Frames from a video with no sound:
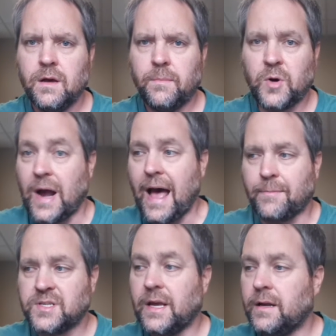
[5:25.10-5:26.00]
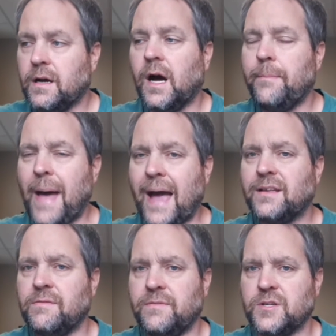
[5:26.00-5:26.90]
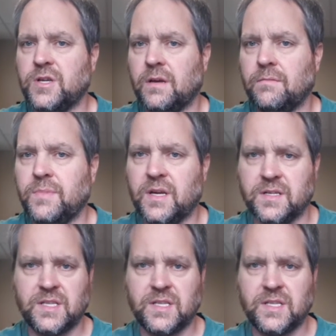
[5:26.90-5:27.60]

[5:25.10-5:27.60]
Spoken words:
perhaps they had gone back to fishing because